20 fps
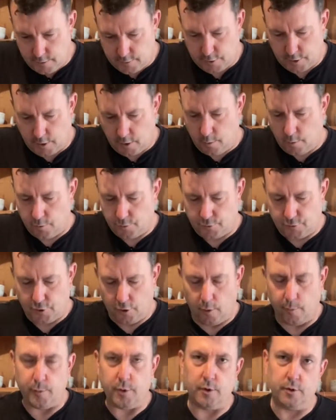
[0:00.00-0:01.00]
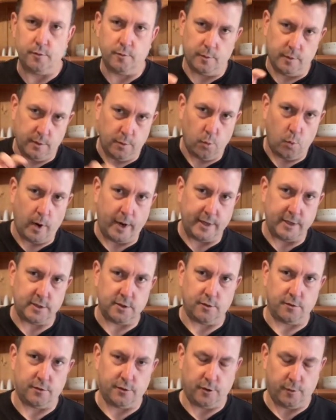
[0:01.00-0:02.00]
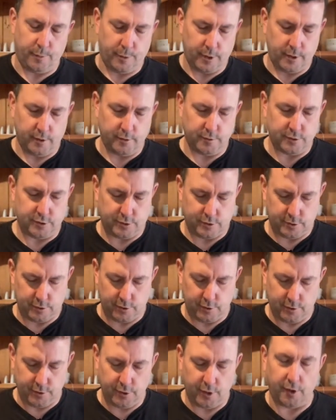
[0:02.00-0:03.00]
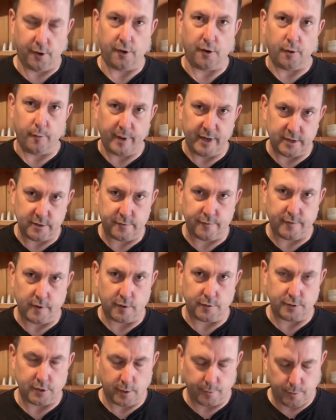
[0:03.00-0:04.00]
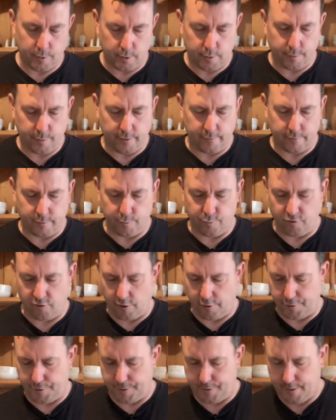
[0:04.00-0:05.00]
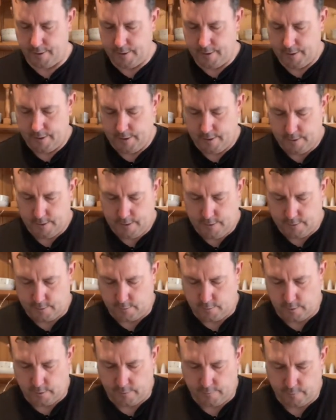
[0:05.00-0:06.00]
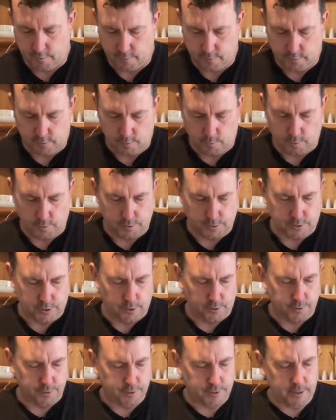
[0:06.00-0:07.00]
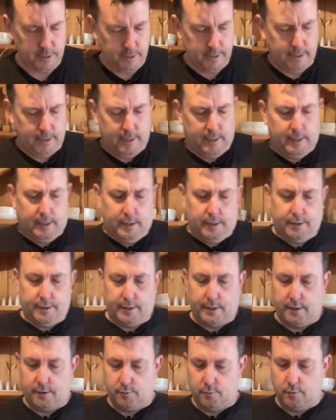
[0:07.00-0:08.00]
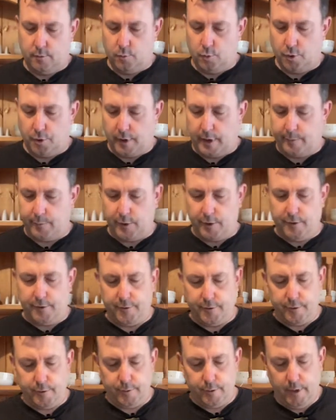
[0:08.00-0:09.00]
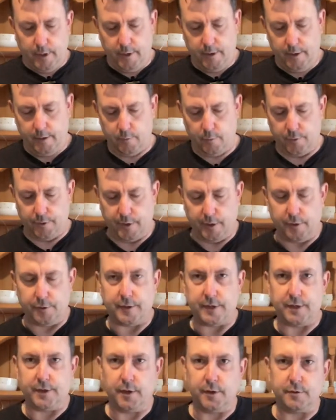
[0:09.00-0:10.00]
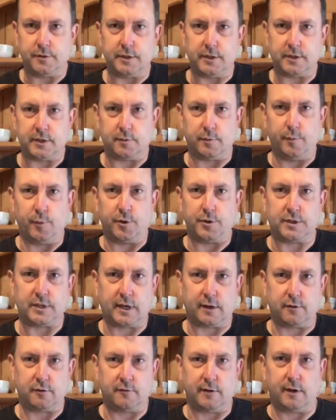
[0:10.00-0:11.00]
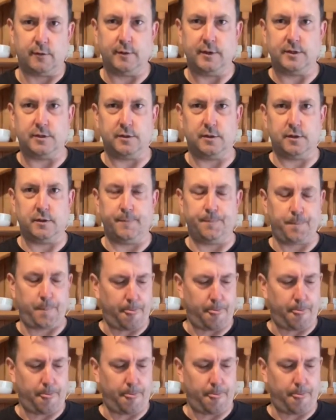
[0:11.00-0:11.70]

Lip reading: to go on top, with the weights on top of those, so that none of the bits float up above the brine. So I'll leave those to one side. Now, what I am going to do, one thing I did notice with my sauerkraut is that